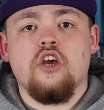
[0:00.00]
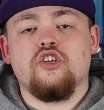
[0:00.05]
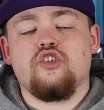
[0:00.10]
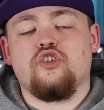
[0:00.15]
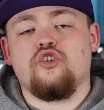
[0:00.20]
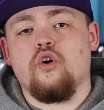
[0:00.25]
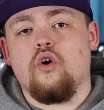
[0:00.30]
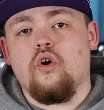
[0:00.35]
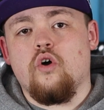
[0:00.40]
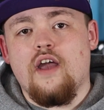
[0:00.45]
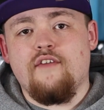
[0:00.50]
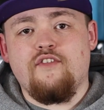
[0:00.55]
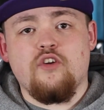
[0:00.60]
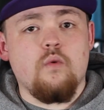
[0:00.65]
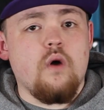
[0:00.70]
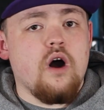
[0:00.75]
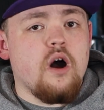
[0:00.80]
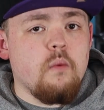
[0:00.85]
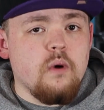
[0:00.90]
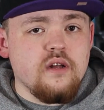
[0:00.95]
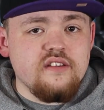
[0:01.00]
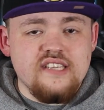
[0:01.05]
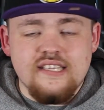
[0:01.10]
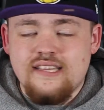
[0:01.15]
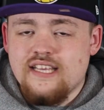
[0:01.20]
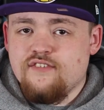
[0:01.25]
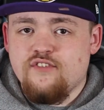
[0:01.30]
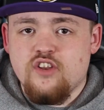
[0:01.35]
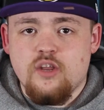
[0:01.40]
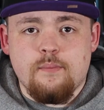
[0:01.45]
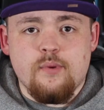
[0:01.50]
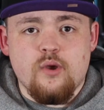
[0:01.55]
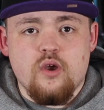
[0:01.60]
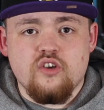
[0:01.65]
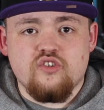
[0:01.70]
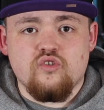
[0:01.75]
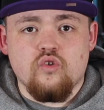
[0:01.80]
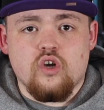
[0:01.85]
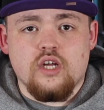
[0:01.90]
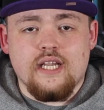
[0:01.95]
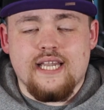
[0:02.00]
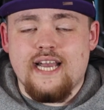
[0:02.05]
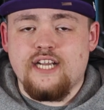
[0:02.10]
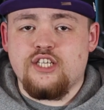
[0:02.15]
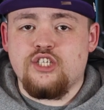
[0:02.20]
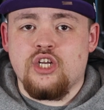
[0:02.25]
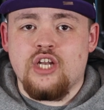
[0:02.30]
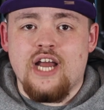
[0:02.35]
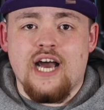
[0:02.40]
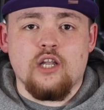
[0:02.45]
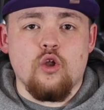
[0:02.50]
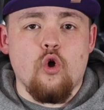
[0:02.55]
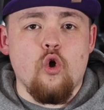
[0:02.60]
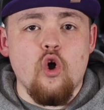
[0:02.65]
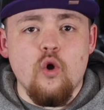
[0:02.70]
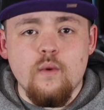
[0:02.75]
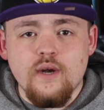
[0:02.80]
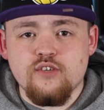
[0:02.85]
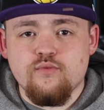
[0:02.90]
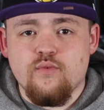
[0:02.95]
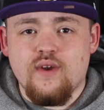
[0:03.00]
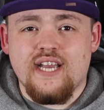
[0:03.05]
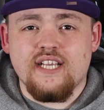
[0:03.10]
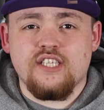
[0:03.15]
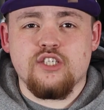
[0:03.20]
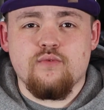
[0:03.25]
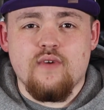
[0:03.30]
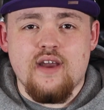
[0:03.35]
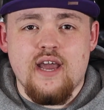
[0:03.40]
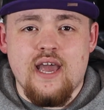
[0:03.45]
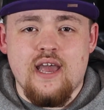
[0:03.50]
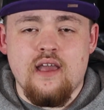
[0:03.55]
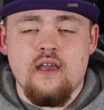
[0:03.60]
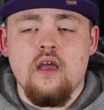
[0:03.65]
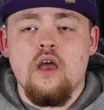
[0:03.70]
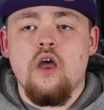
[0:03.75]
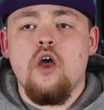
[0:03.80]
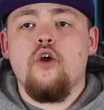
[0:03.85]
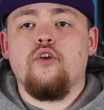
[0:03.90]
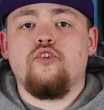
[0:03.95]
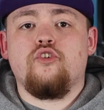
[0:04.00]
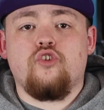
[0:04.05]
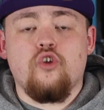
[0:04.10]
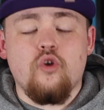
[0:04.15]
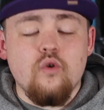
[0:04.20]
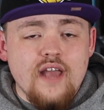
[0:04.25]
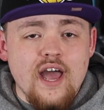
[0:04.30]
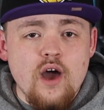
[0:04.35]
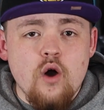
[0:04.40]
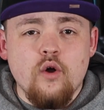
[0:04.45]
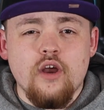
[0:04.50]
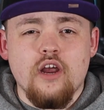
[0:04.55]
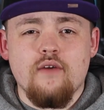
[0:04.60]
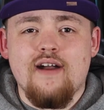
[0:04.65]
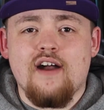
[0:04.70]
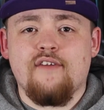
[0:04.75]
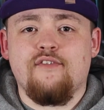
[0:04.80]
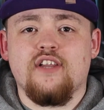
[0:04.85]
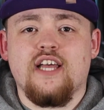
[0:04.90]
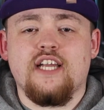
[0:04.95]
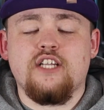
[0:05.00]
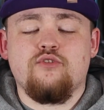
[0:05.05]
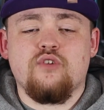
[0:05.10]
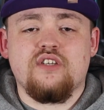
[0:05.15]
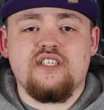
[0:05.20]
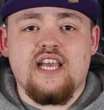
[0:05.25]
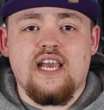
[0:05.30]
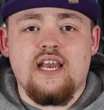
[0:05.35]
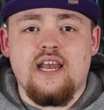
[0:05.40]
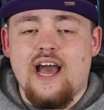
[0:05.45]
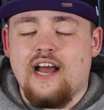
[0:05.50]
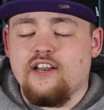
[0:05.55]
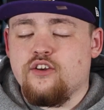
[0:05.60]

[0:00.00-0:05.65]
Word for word: So if you are wanting this for the personal collection, I'll always reiterate, do get all your raffle entries in.